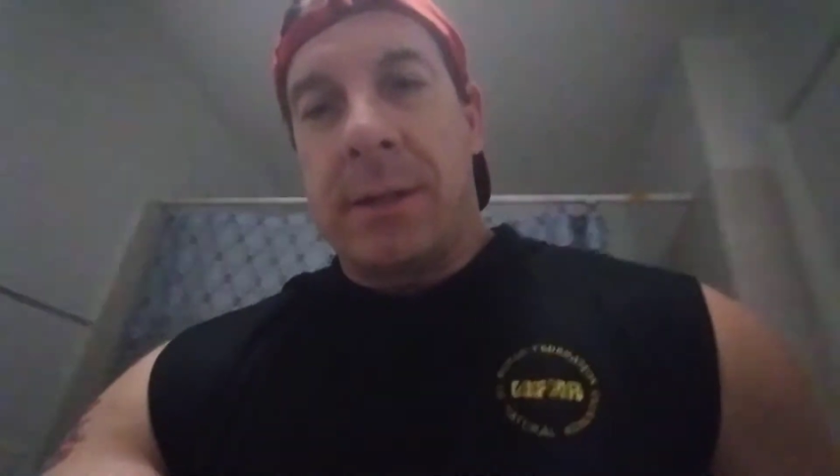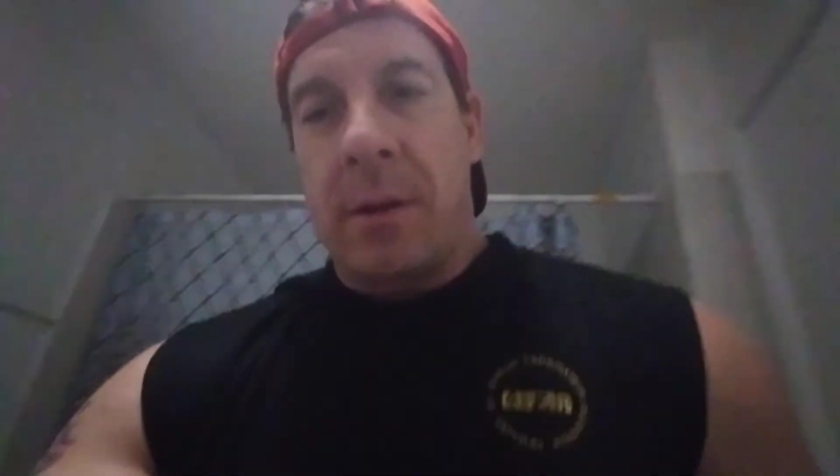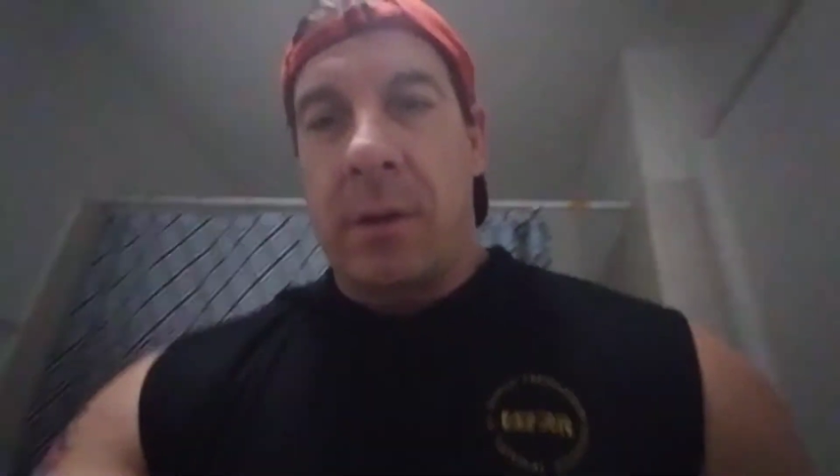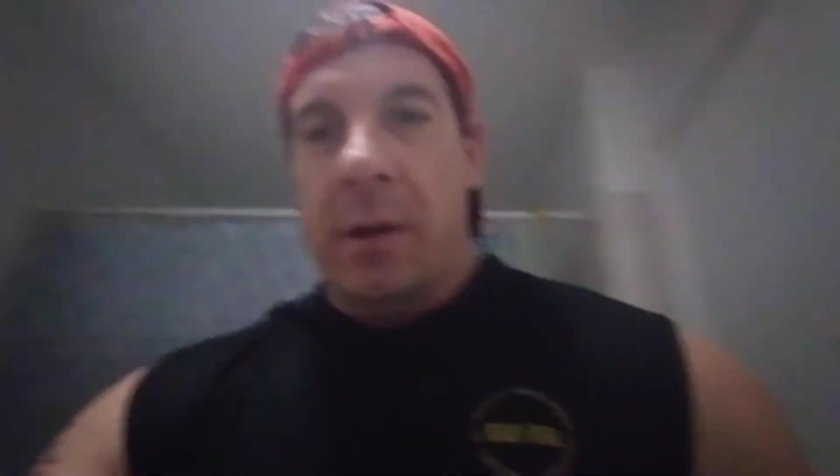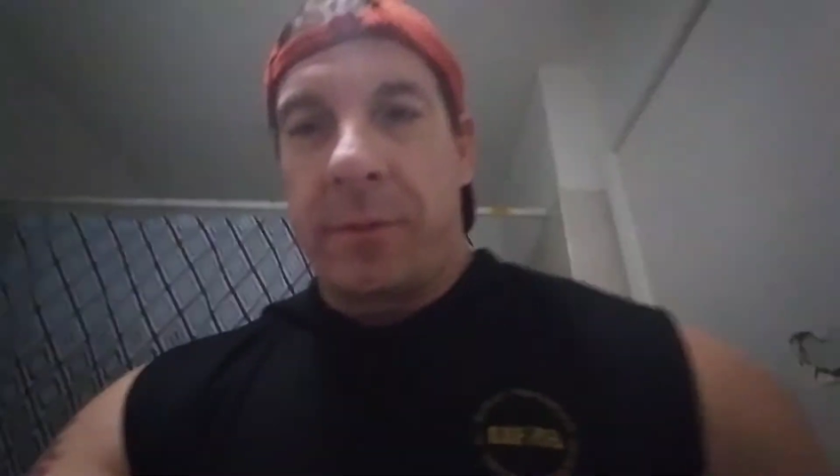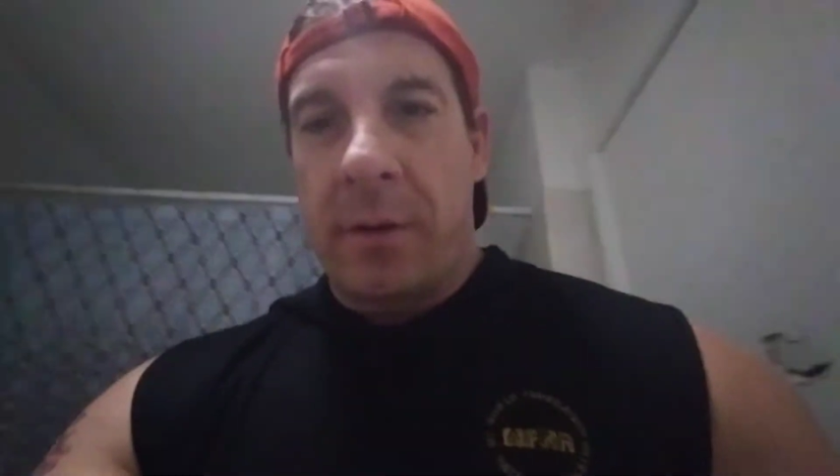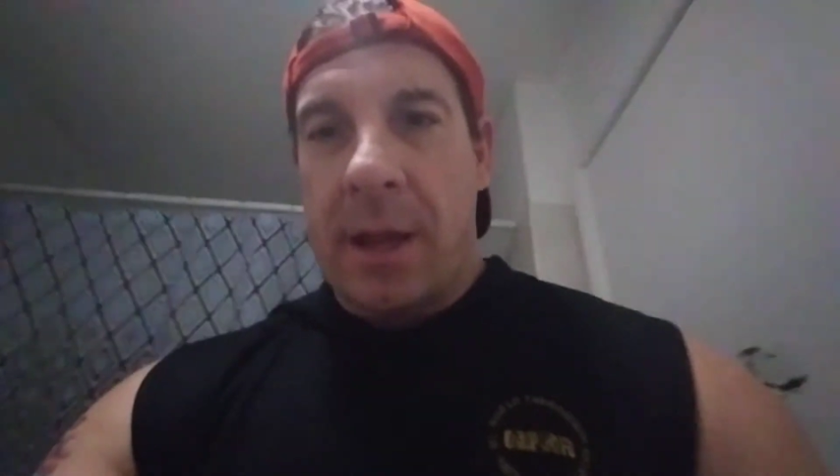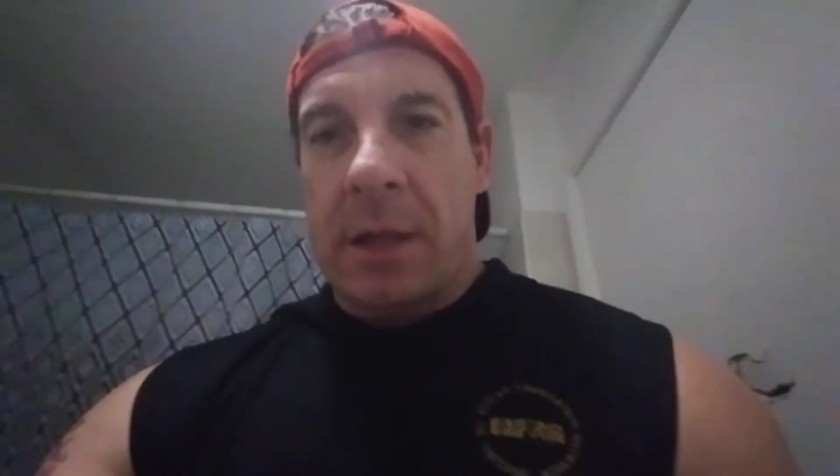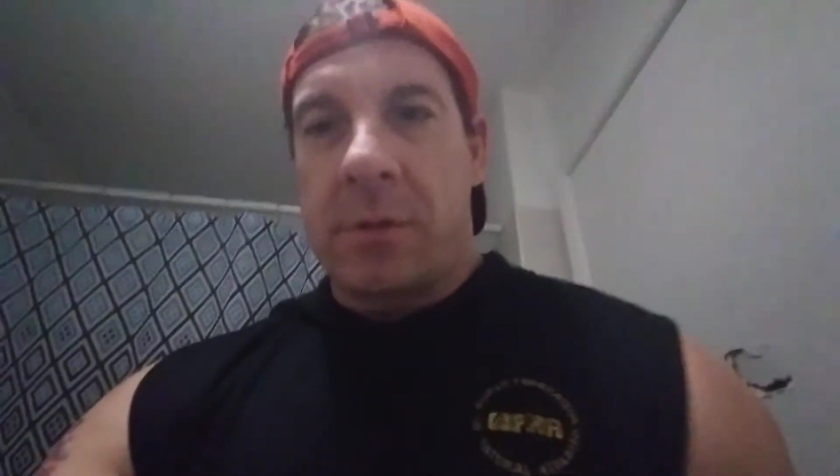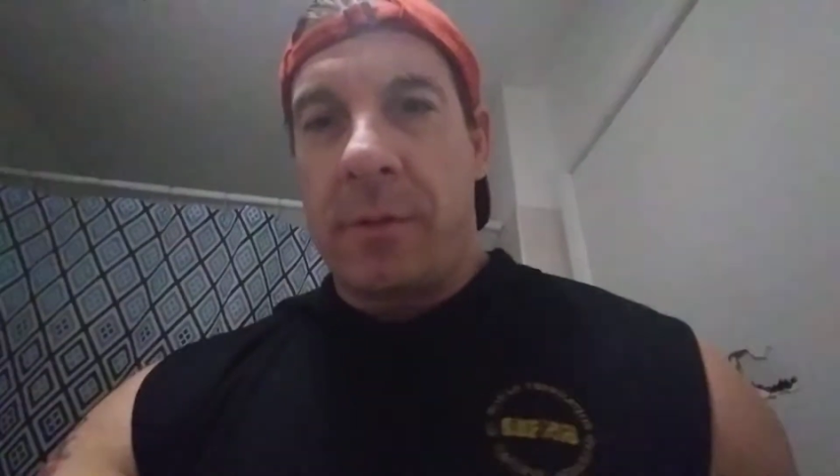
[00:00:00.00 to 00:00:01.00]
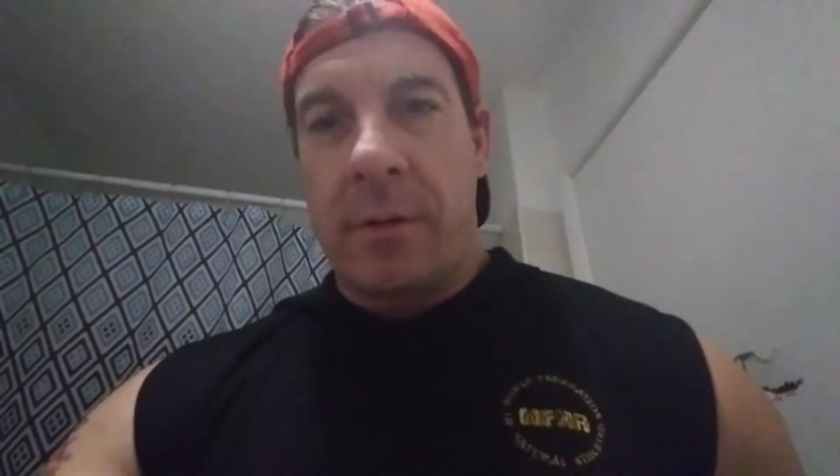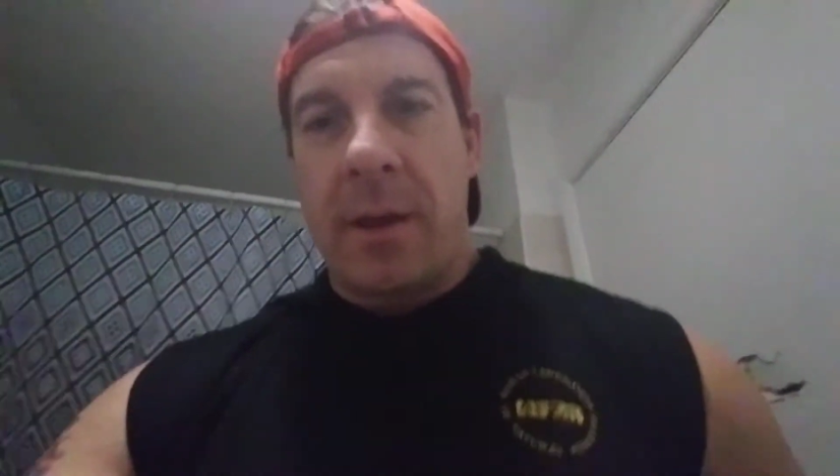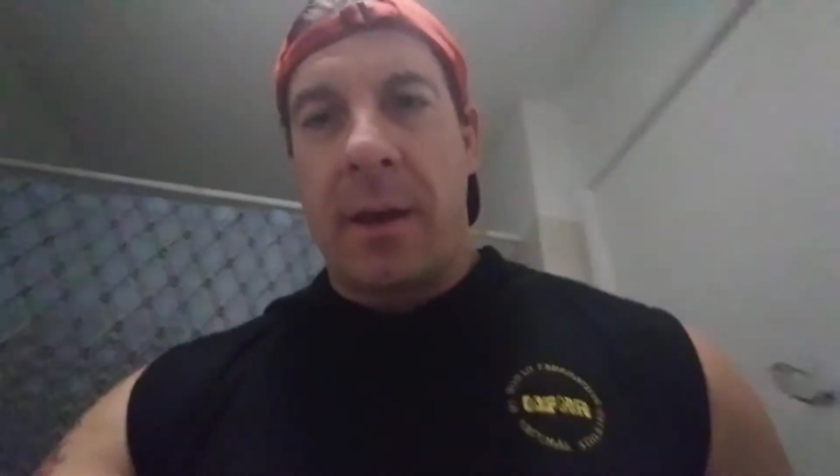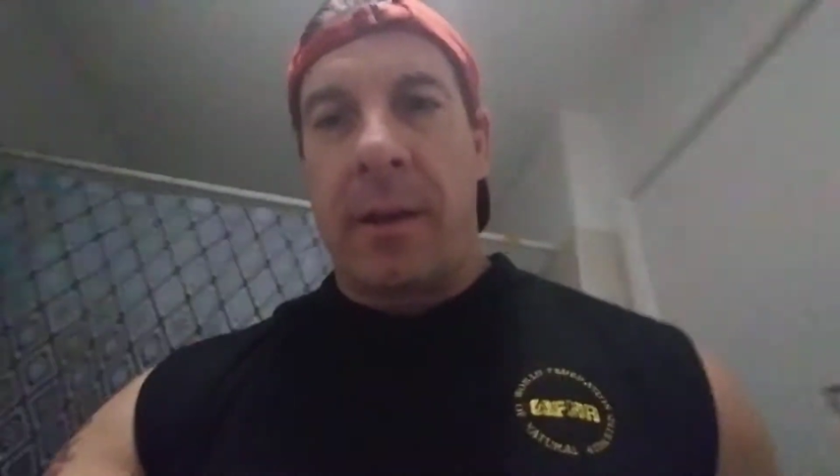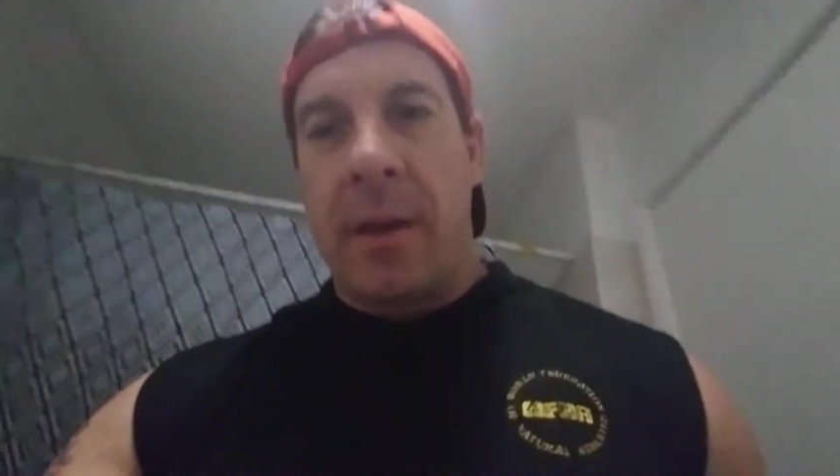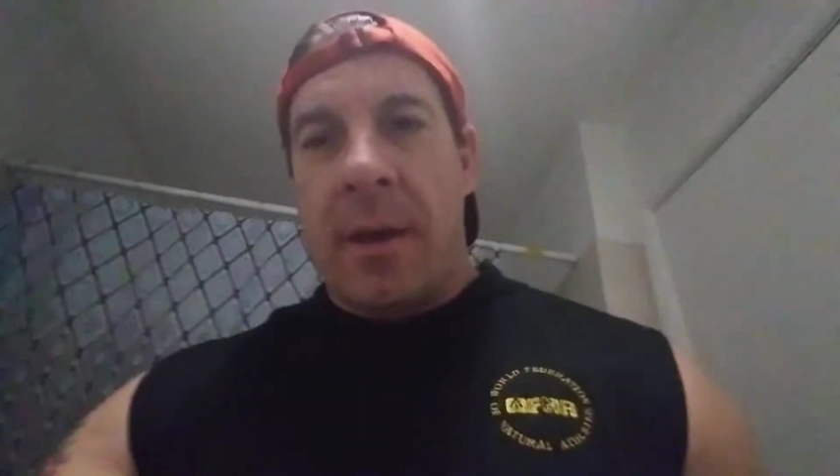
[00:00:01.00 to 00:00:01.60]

I don't care if they're natural or not.